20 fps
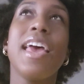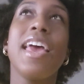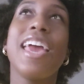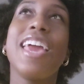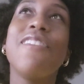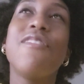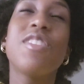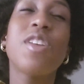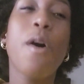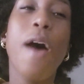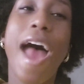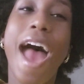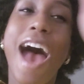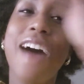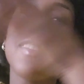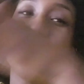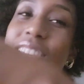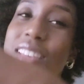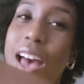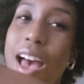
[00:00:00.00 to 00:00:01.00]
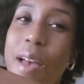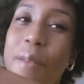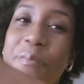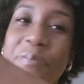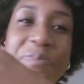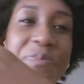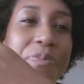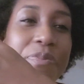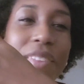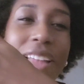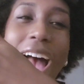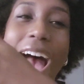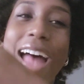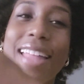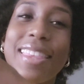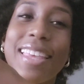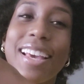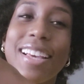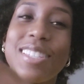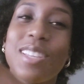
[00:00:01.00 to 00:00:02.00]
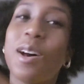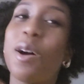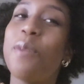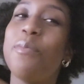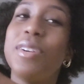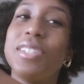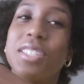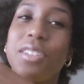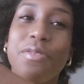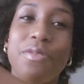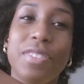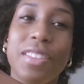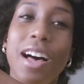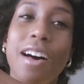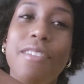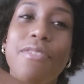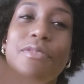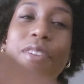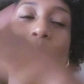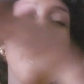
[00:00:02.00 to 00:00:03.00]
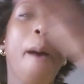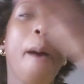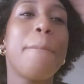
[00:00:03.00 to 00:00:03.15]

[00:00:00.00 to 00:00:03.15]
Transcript: Even though half the time I think it's a whole bunch of fluff,